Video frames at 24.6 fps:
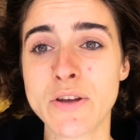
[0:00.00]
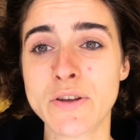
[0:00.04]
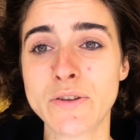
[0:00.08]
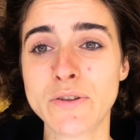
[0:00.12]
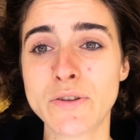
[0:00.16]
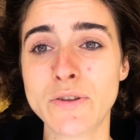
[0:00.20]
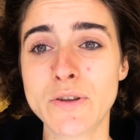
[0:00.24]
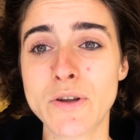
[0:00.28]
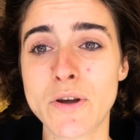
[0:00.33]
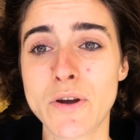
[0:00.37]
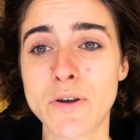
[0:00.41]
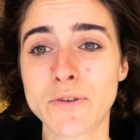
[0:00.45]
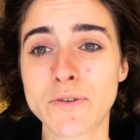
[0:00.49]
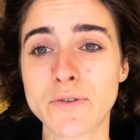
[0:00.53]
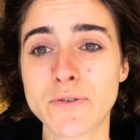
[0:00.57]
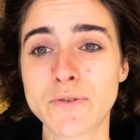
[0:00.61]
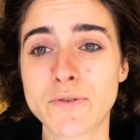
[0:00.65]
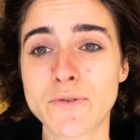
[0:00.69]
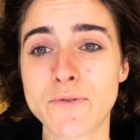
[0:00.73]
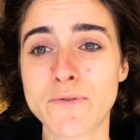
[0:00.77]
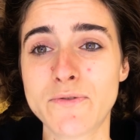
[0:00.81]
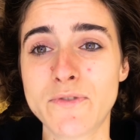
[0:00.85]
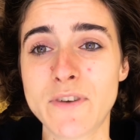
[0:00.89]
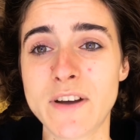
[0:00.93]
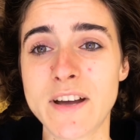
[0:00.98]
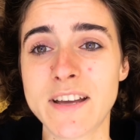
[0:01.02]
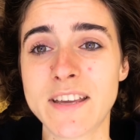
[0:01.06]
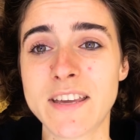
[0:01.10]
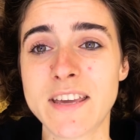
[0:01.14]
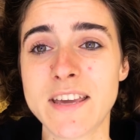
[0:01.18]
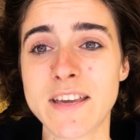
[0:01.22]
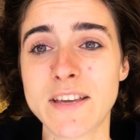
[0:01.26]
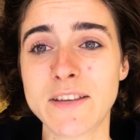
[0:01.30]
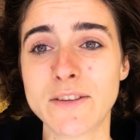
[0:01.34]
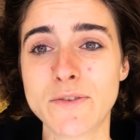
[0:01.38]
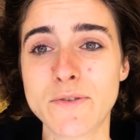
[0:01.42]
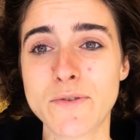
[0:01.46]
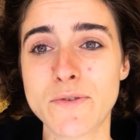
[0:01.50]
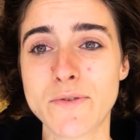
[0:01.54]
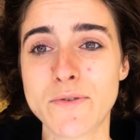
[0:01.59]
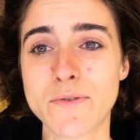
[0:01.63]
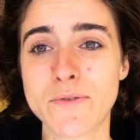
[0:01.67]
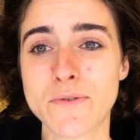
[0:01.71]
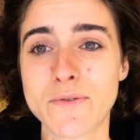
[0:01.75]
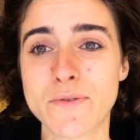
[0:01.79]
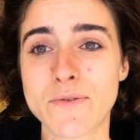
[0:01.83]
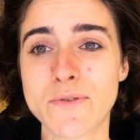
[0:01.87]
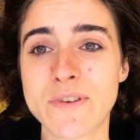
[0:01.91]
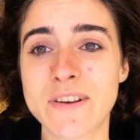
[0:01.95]
not to fucking
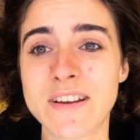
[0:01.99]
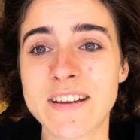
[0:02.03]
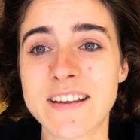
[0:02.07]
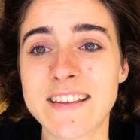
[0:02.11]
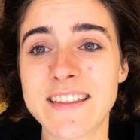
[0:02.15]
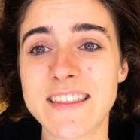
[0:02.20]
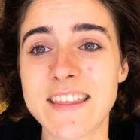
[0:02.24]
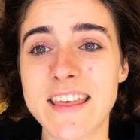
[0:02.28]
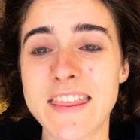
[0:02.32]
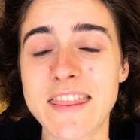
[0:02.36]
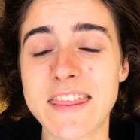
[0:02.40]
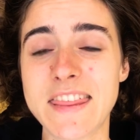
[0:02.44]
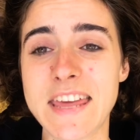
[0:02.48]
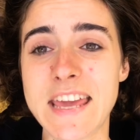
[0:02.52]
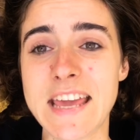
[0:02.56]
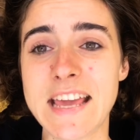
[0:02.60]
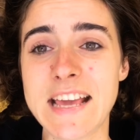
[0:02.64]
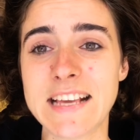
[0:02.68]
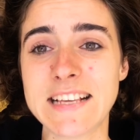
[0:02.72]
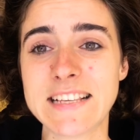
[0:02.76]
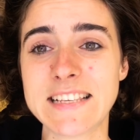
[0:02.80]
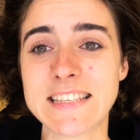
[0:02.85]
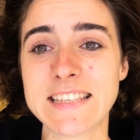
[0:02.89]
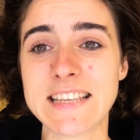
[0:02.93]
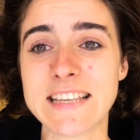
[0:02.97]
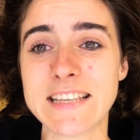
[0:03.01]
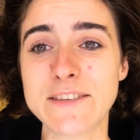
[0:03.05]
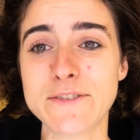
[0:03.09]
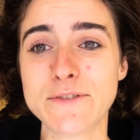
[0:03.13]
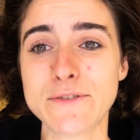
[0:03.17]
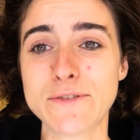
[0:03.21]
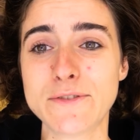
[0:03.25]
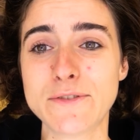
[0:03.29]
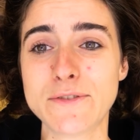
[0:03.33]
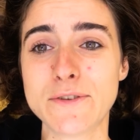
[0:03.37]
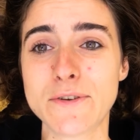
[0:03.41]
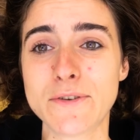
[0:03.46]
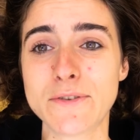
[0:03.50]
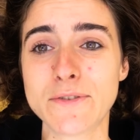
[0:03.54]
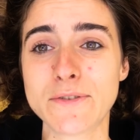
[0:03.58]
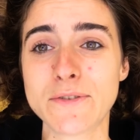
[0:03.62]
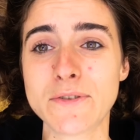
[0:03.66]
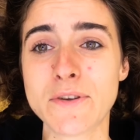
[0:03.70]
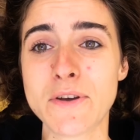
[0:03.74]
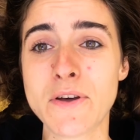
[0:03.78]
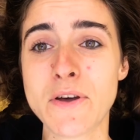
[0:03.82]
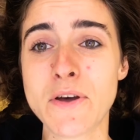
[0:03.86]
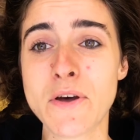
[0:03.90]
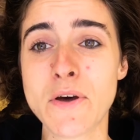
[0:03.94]
do the things that you don't
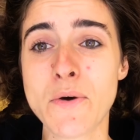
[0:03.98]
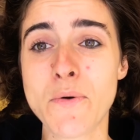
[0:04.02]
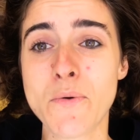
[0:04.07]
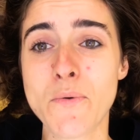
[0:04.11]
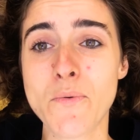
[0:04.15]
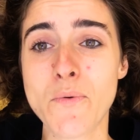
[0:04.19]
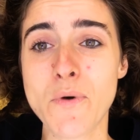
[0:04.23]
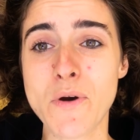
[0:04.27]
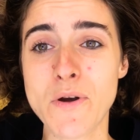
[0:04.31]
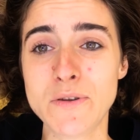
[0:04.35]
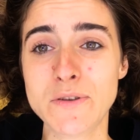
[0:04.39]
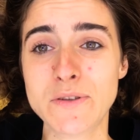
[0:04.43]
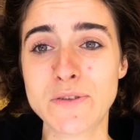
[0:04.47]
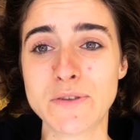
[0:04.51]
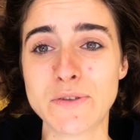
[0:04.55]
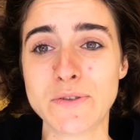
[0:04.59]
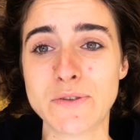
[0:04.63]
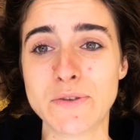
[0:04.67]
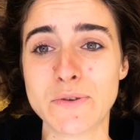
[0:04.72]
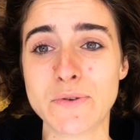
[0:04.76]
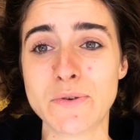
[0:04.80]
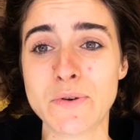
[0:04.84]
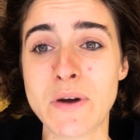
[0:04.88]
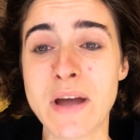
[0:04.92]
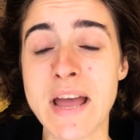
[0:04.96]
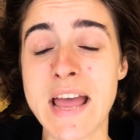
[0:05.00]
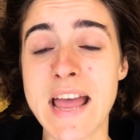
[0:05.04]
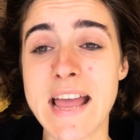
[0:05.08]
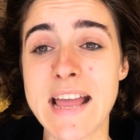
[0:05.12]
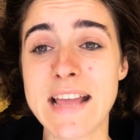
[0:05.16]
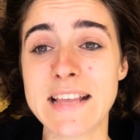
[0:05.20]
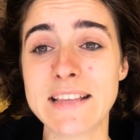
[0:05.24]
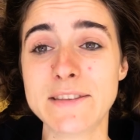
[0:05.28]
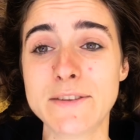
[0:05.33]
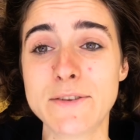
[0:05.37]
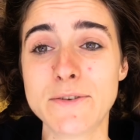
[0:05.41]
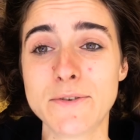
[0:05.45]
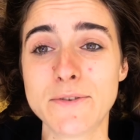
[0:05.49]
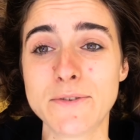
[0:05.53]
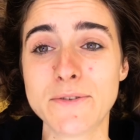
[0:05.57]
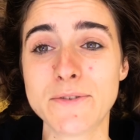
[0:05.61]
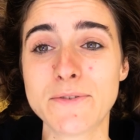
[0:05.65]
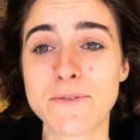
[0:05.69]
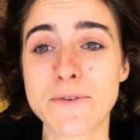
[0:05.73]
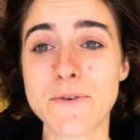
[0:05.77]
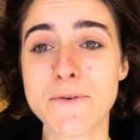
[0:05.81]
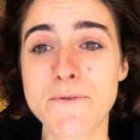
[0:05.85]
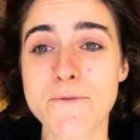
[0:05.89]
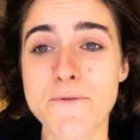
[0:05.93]
want to do and
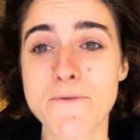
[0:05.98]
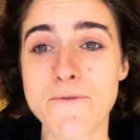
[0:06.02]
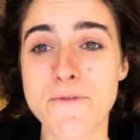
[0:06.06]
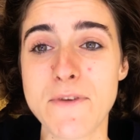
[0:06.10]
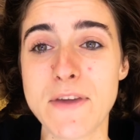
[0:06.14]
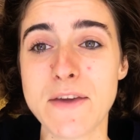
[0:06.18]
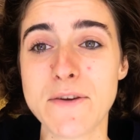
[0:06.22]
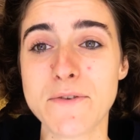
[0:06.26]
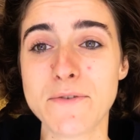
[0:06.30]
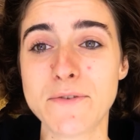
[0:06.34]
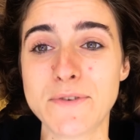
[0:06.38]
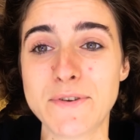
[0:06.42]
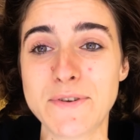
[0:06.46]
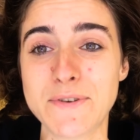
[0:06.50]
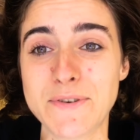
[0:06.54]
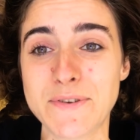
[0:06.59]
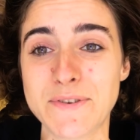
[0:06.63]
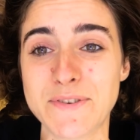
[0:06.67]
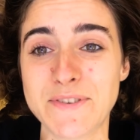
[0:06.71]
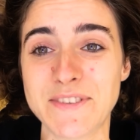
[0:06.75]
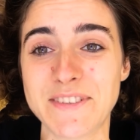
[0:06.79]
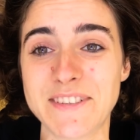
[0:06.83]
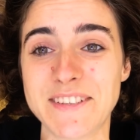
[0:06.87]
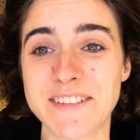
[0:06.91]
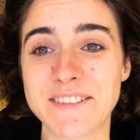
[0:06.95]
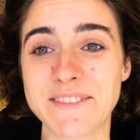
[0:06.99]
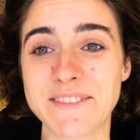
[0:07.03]
don't feel good.